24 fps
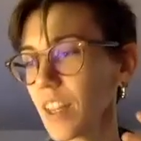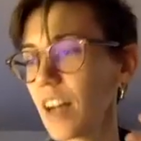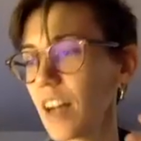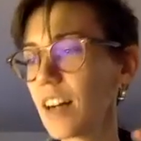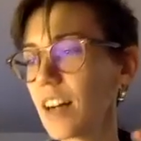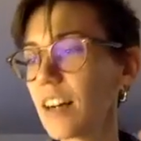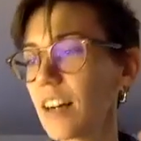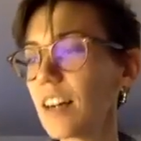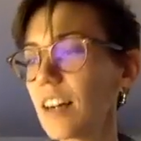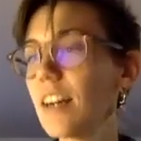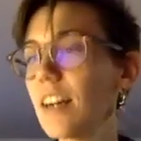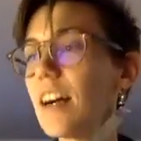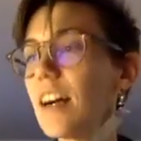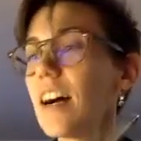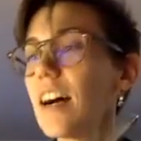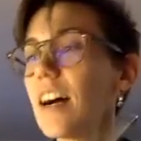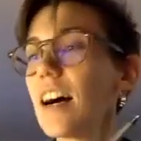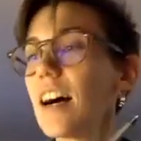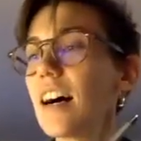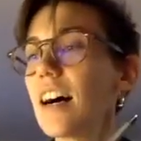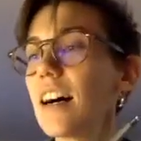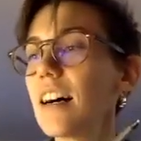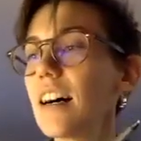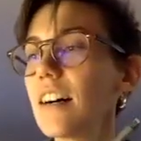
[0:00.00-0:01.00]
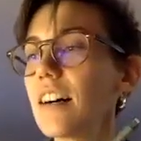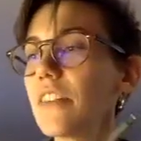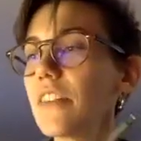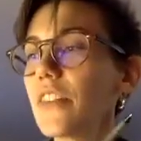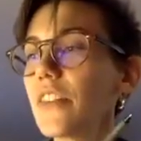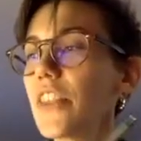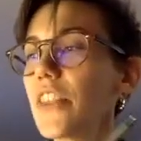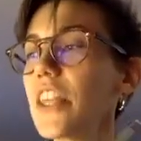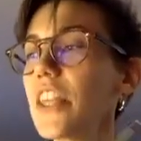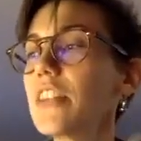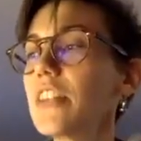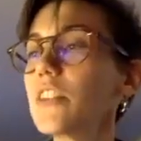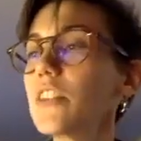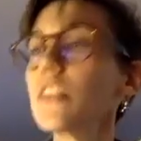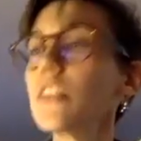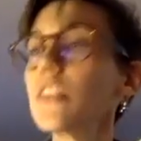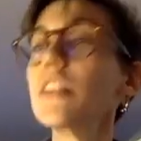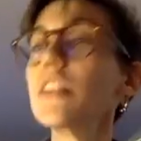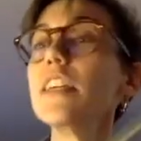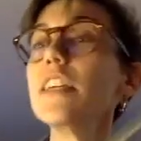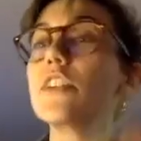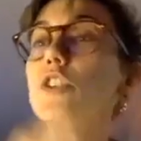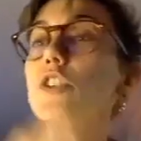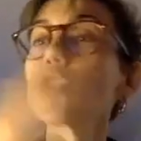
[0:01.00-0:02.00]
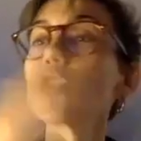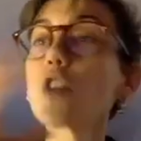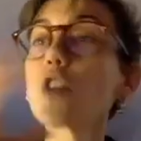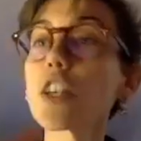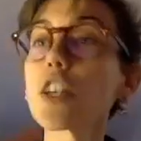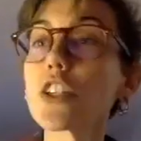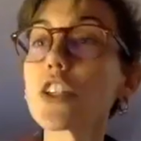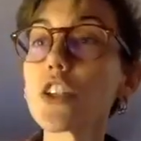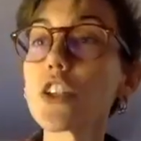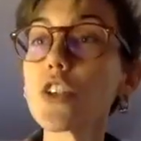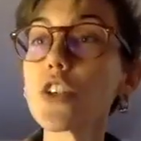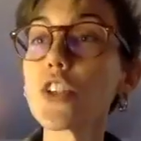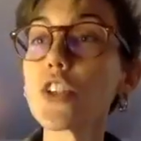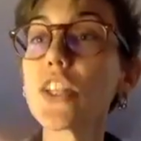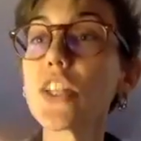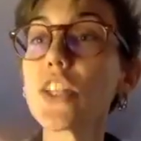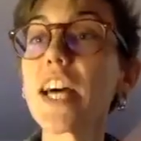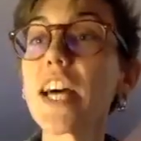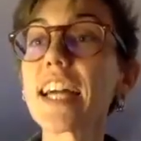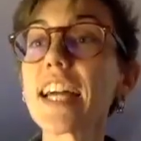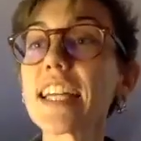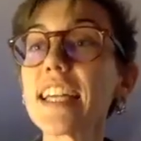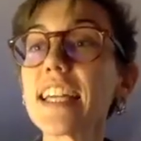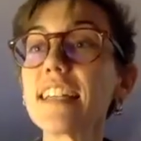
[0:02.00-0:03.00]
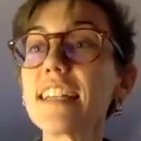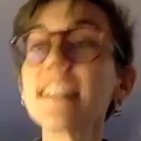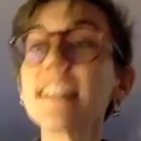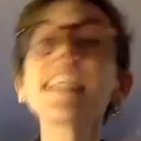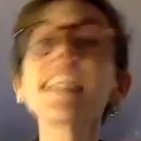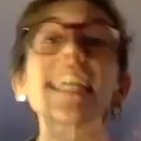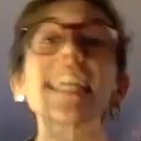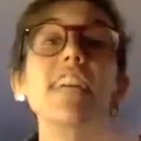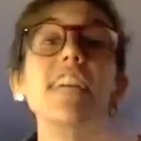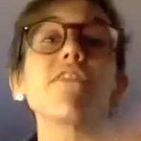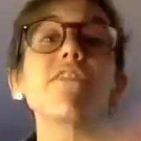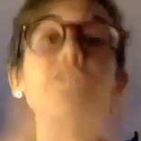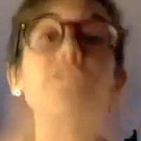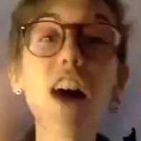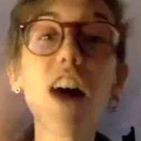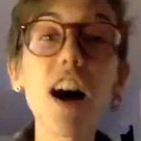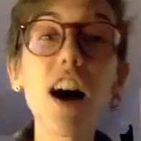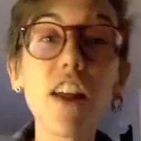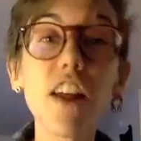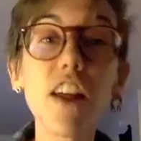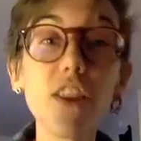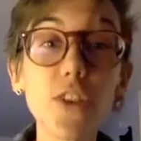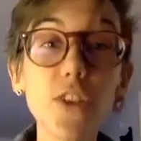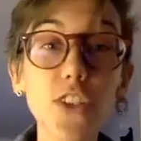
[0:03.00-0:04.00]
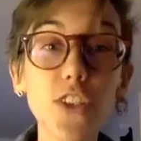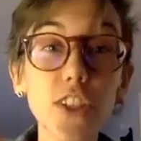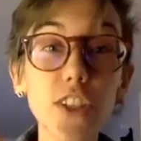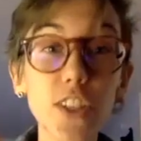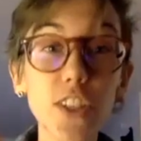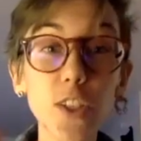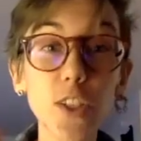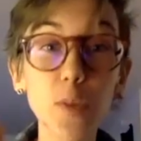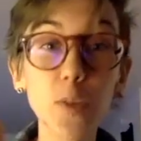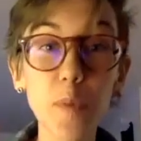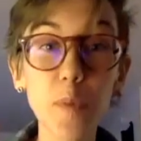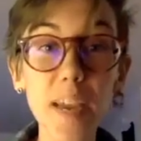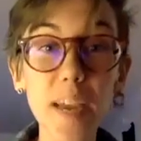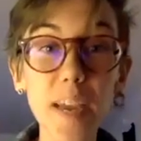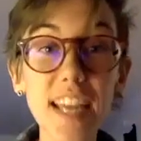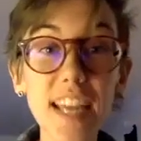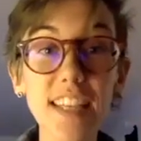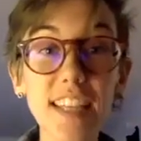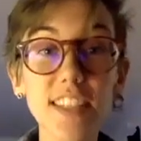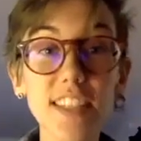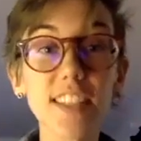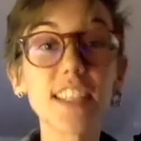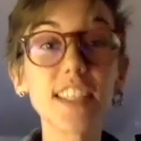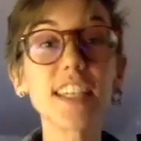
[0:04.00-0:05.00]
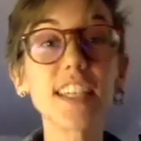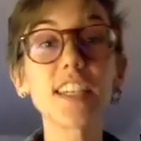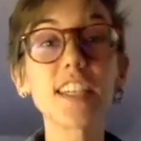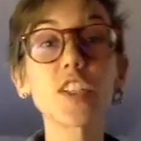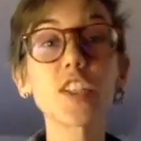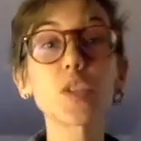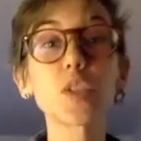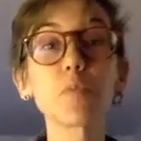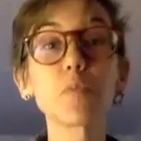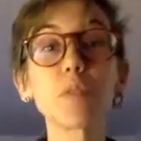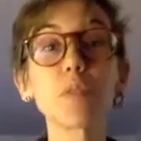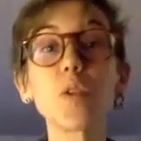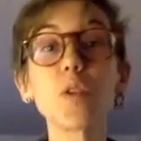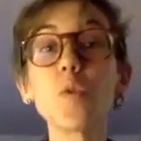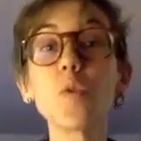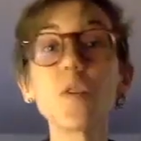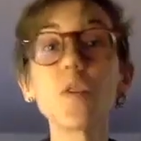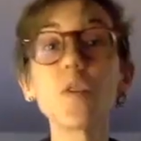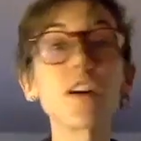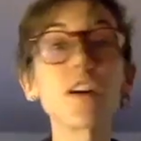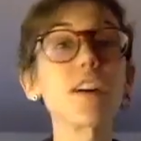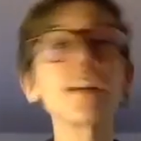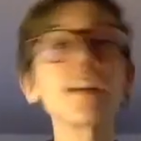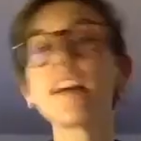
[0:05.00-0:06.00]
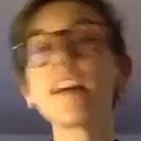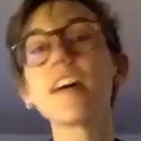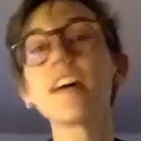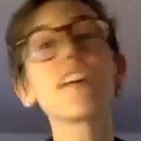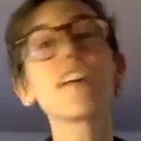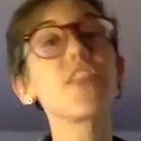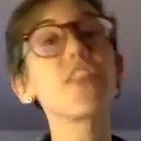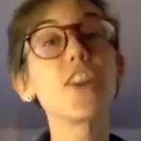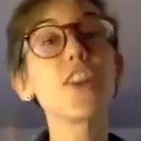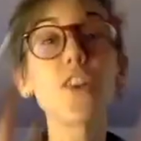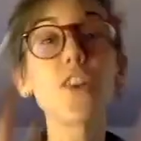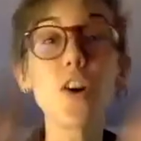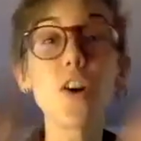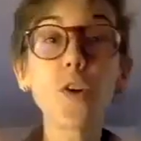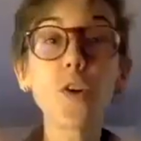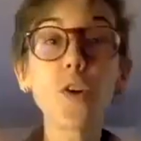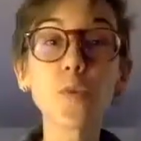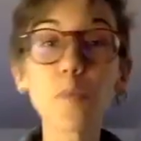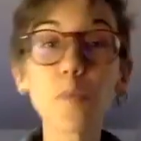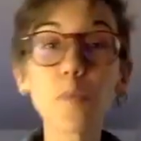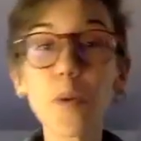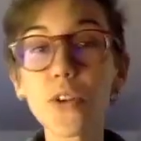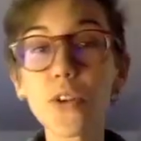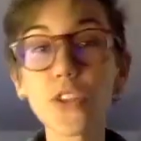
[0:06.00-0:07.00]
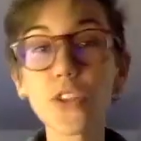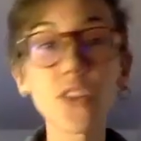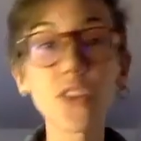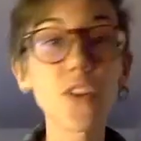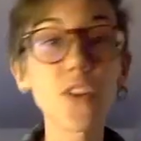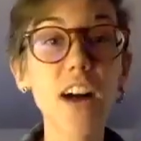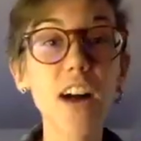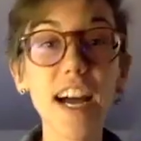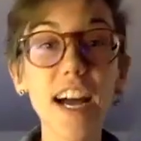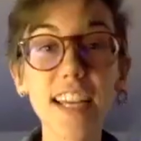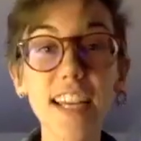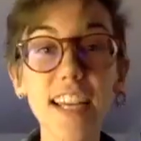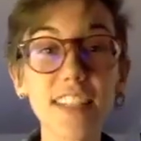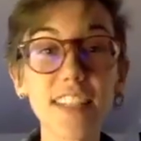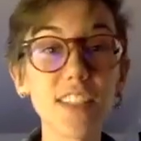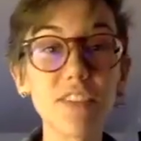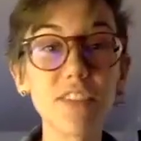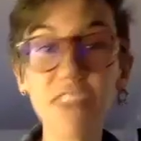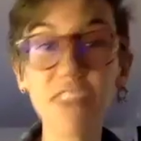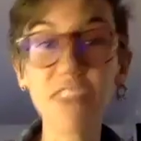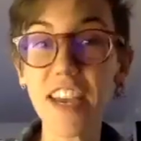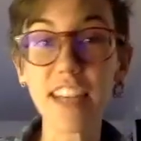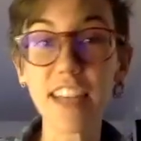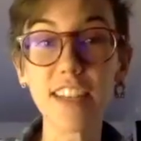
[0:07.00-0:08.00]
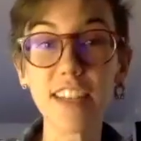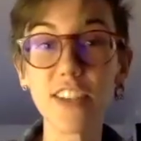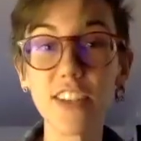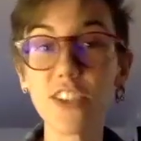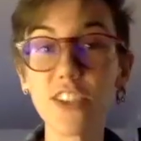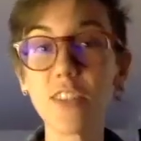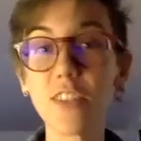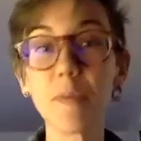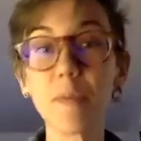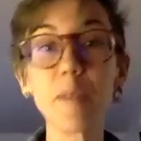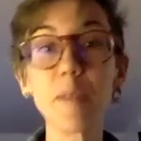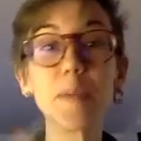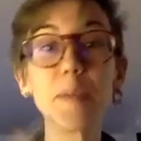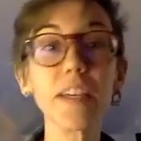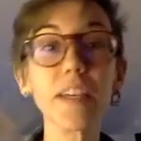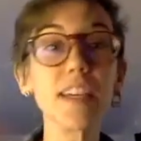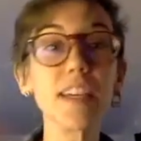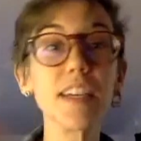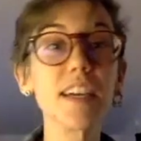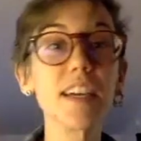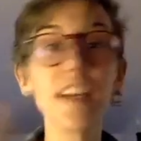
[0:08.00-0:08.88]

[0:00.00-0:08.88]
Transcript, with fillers: uh, uh, these these structures that can give others the space to explore their own personal highest advantage and maybe